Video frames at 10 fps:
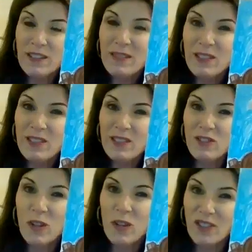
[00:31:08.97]
Pierce named
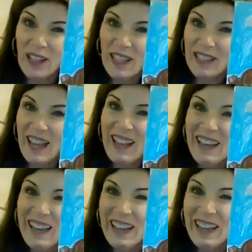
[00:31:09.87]
his George. I
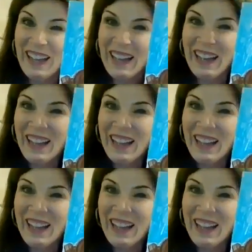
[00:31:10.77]
like that.